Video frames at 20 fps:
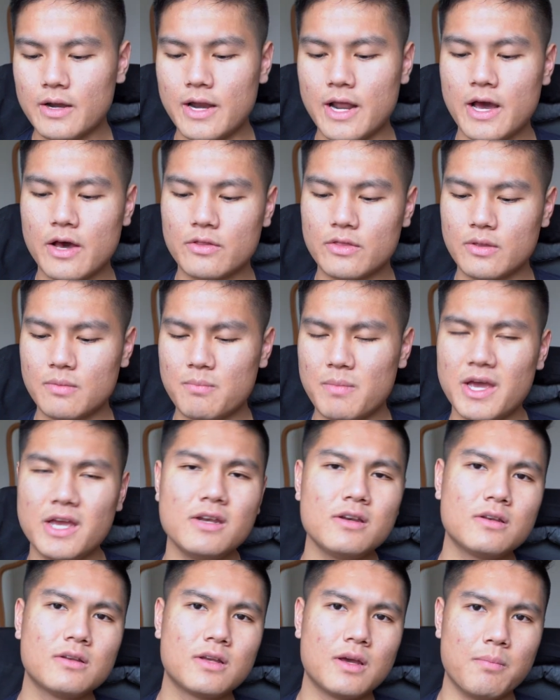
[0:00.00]
Now, the
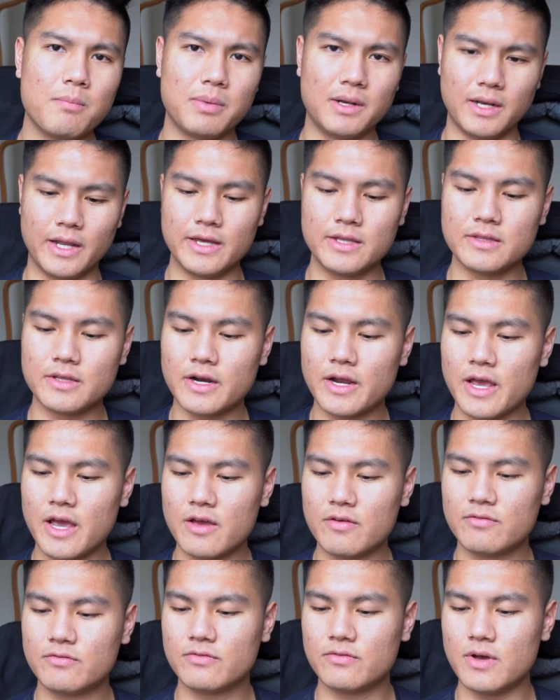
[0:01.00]
main complaint that I
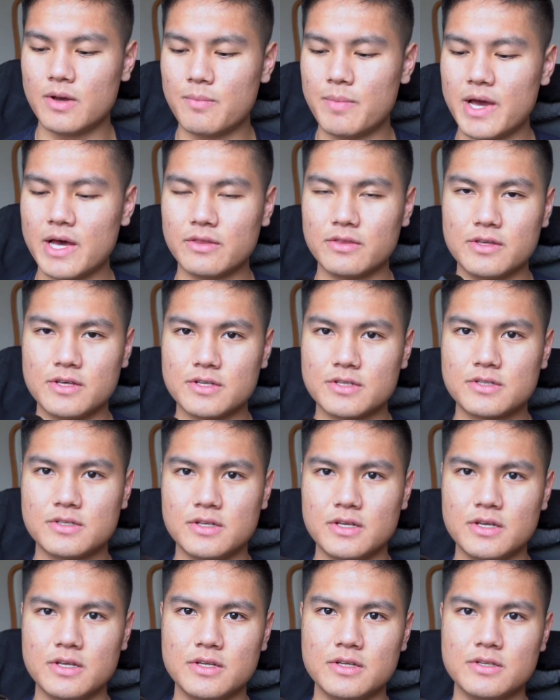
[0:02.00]
have about
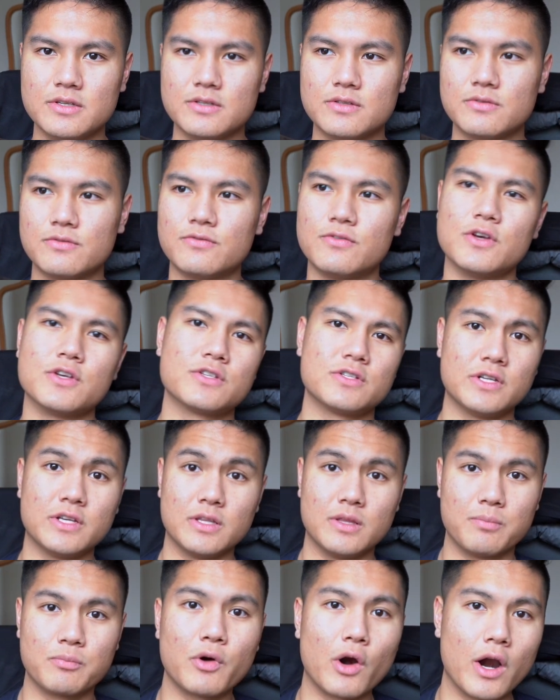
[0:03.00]
this is firstly
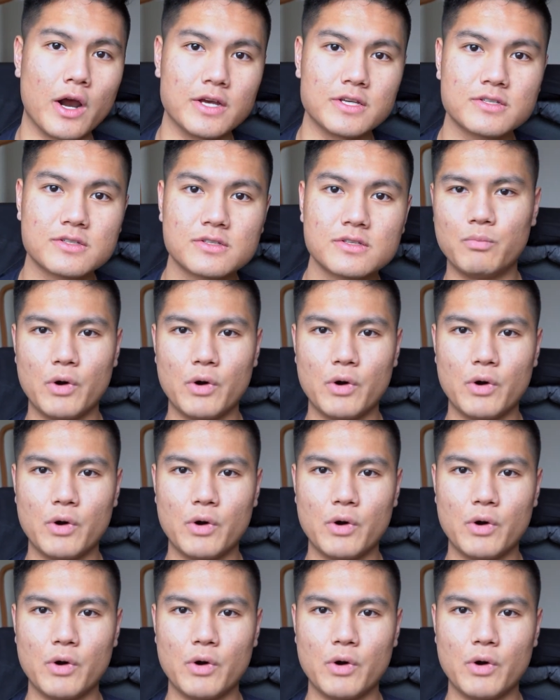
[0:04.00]
the price.